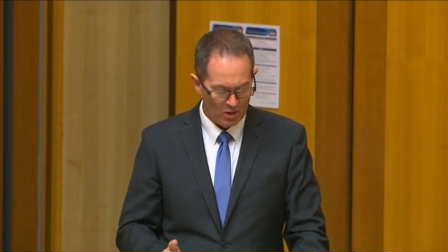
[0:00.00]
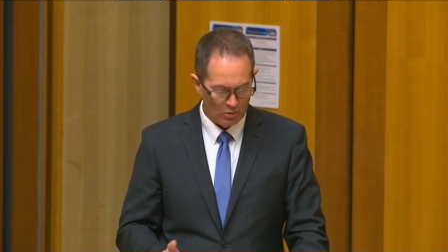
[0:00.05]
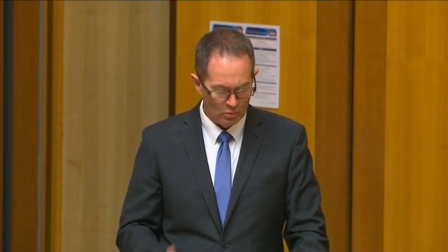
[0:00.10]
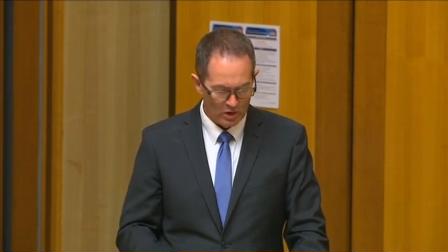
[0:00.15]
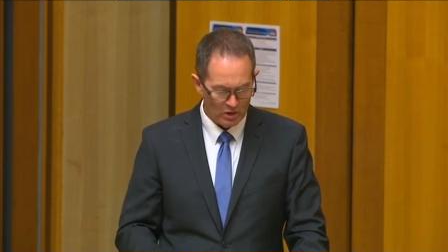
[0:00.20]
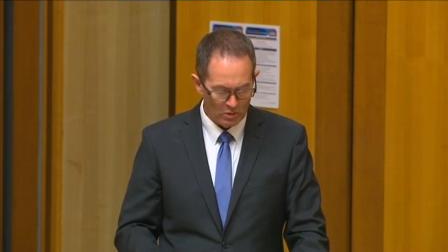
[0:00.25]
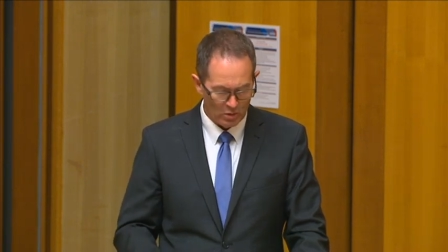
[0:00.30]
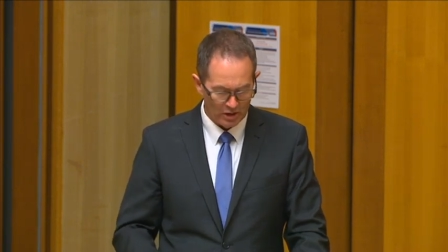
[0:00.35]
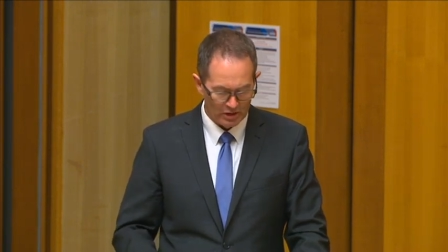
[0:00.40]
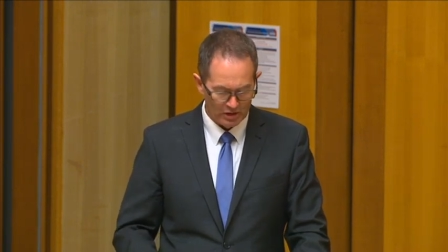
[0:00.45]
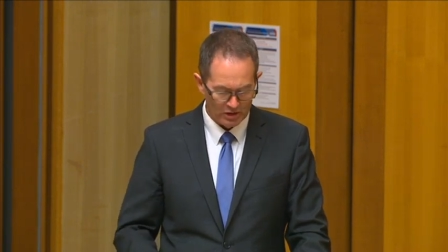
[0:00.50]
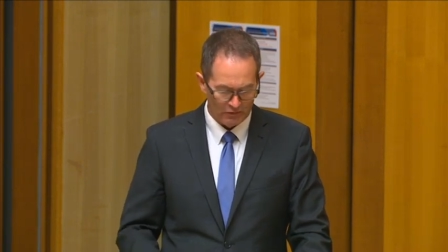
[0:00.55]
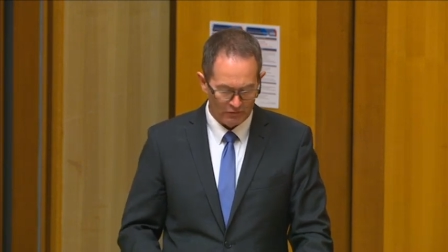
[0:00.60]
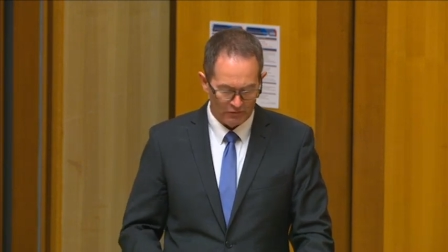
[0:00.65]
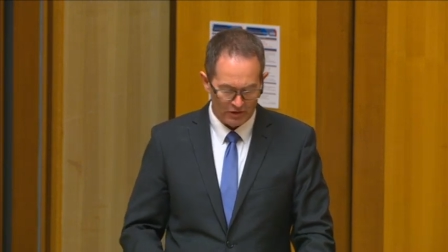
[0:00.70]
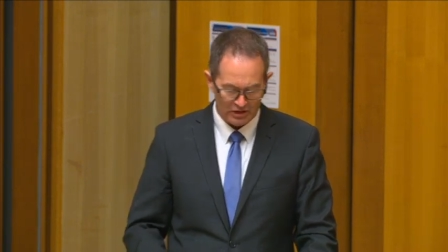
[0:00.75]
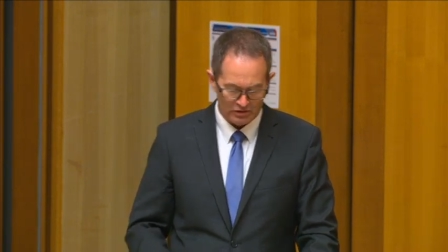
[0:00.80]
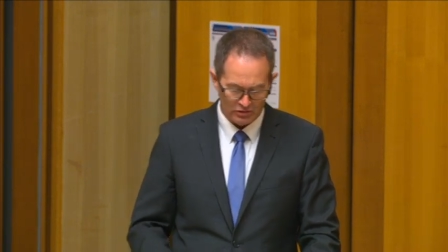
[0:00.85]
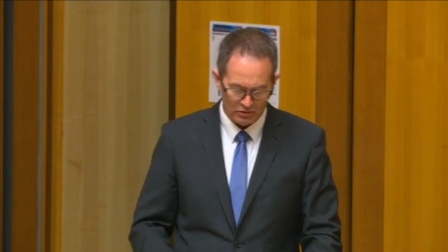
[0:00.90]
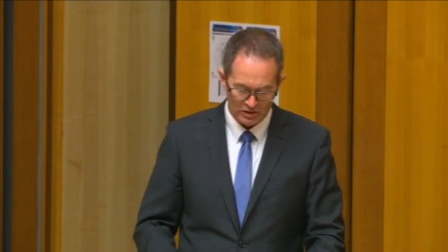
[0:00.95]
We wanted a
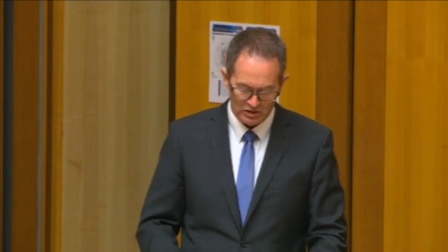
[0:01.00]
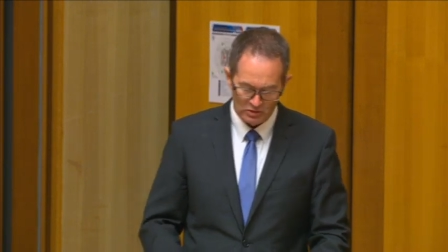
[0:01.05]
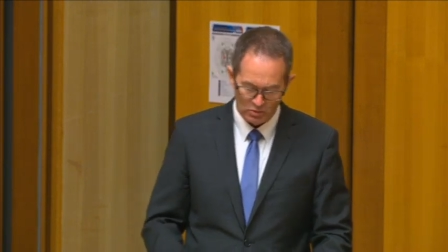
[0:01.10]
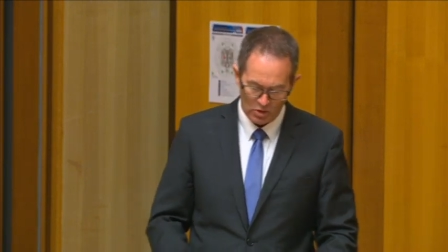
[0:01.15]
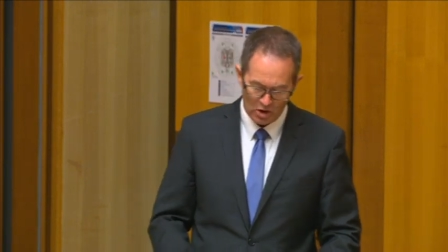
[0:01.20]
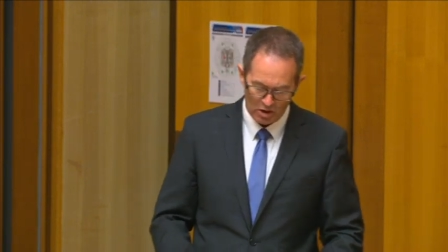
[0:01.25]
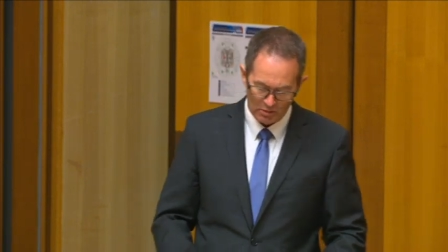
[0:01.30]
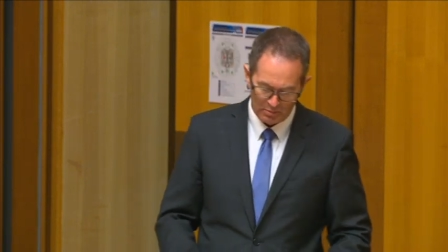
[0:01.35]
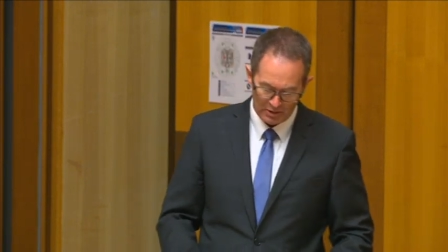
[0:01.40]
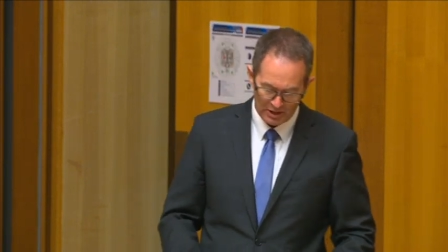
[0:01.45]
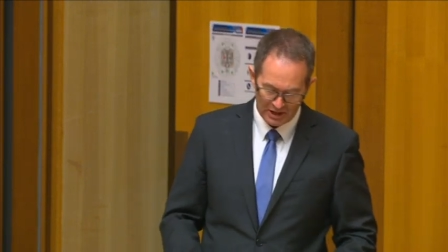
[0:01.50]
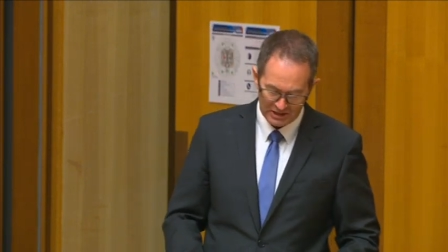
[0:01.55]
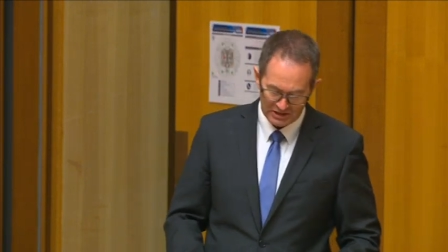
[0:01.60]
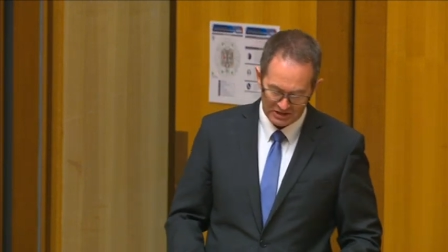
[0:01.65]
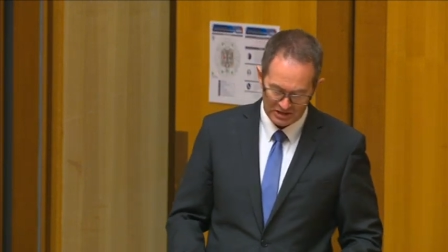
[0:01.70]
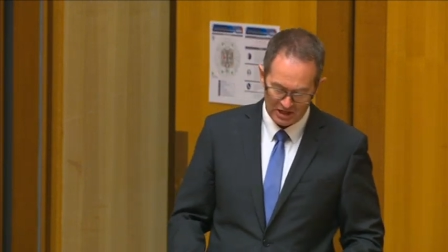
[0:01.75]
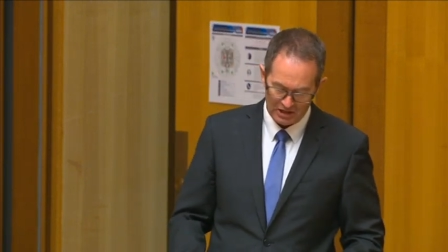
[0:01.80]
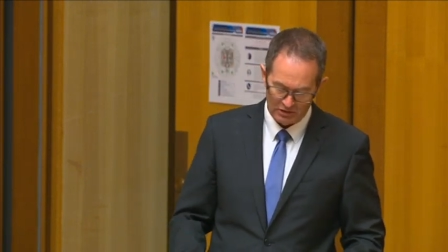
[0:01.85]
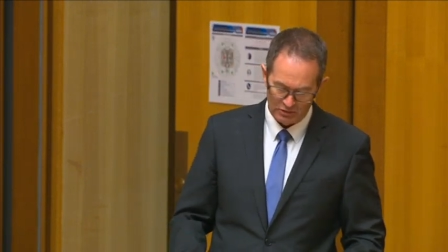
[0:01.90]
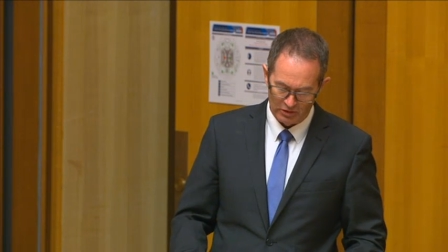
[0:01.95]
Veterans Wellbeing
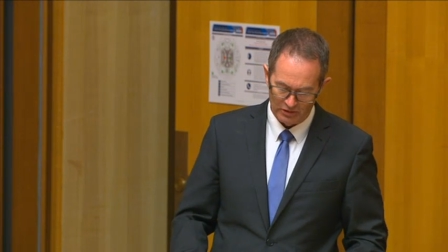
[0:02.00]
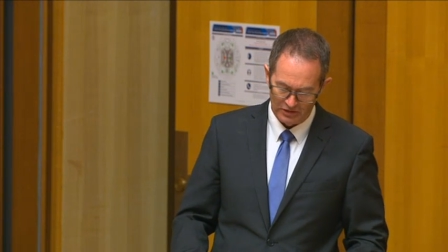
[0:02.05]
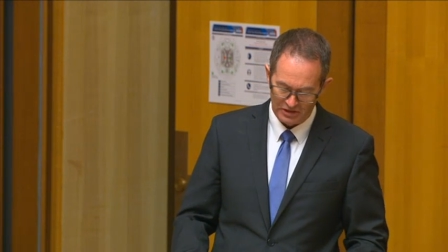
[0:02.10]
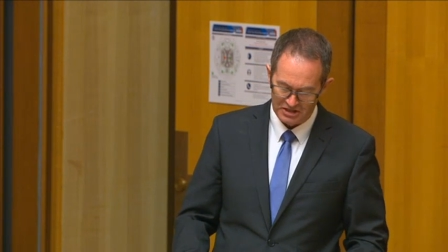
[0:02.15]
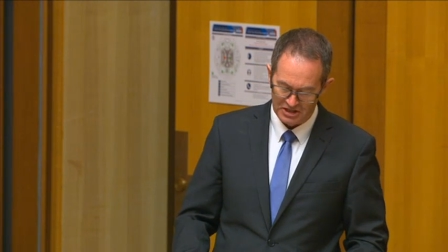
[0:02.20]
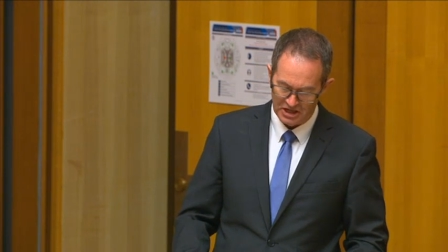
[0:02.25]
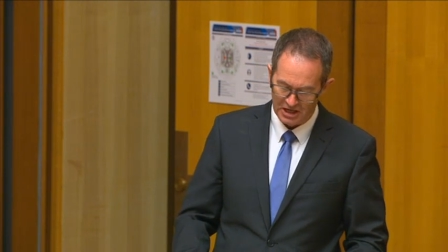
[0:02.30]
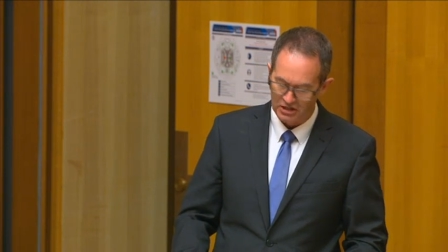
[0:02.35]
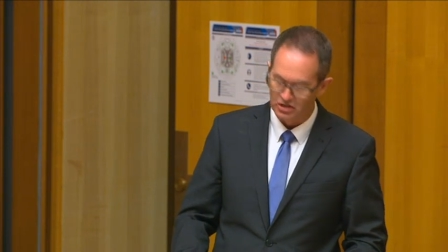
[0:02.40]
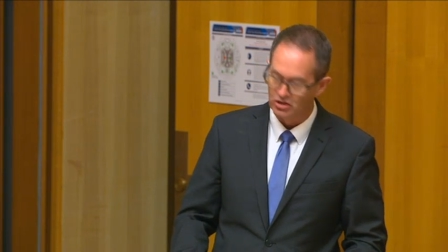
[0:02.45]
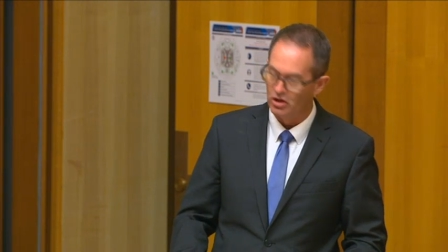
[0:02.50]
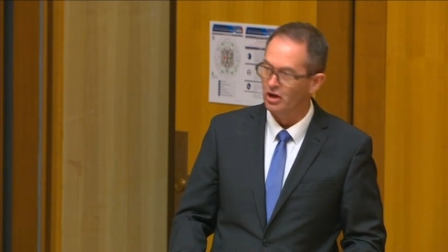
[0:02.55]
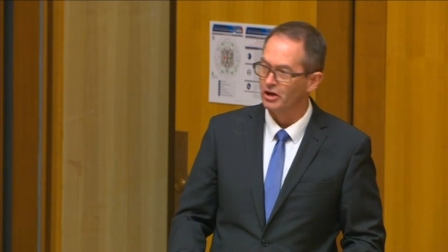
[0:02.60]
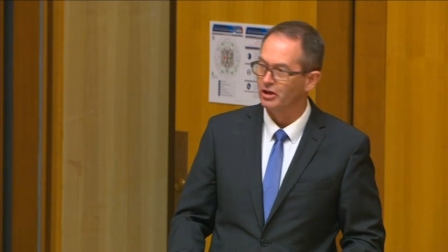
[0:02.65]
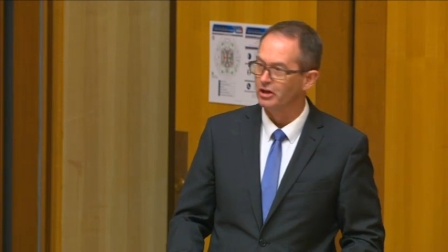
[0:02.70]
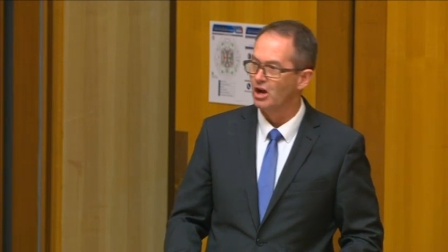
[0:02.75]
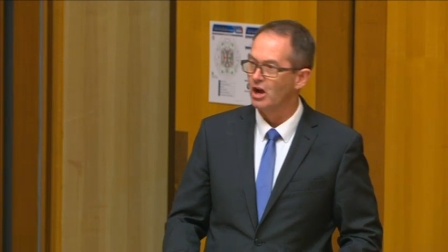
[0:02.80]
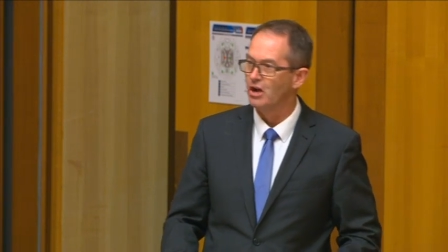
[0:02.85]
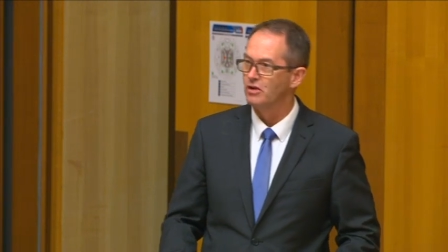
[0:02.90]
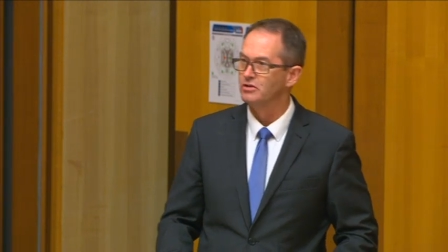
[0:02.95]
Centre on the
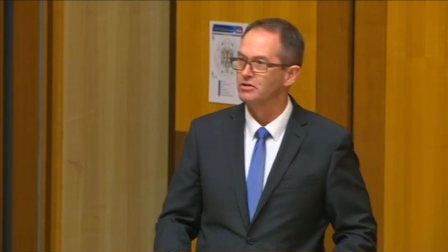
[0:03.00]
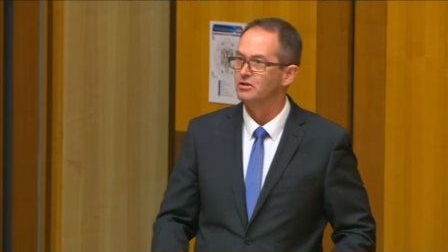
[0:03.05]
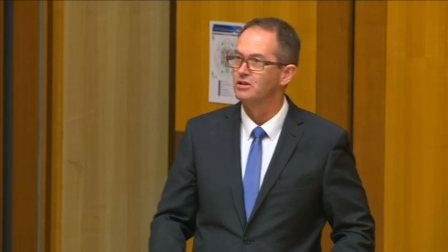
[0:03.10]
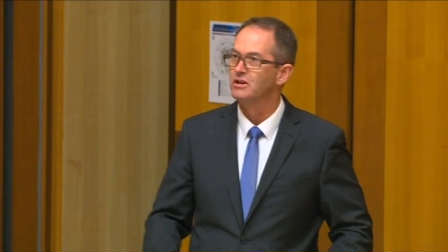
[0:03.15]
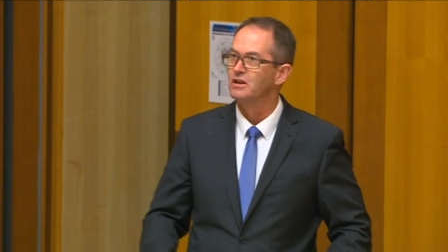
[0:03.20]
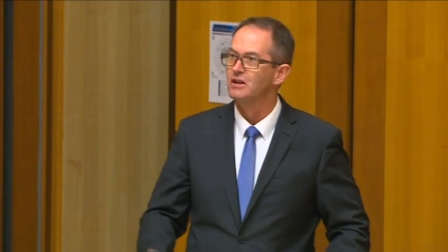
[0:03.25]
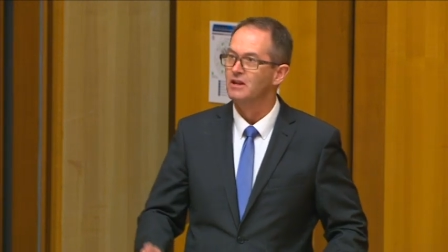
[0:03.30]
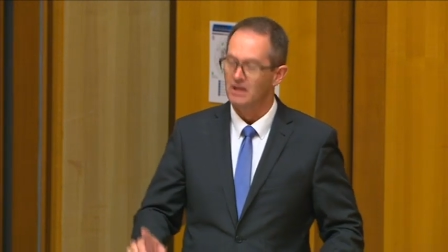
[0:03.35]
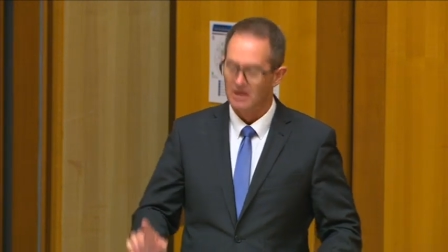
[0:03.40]
Sunshine Coast.